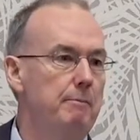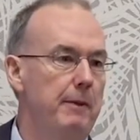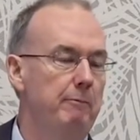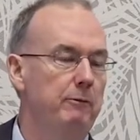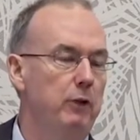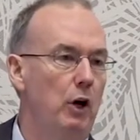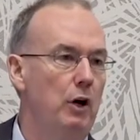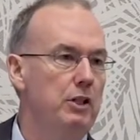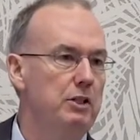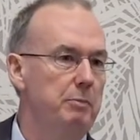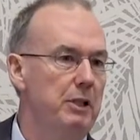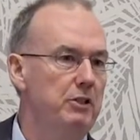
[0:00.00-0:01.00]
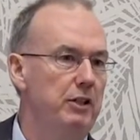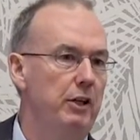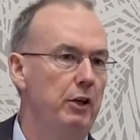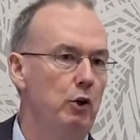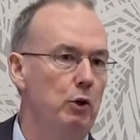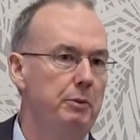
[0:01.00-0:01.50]
in Florida, especially in
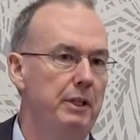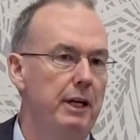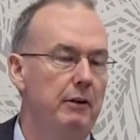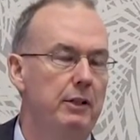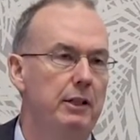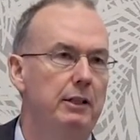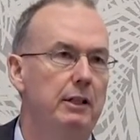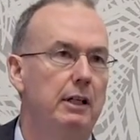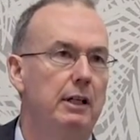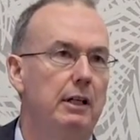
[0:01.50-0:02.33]
an urban area,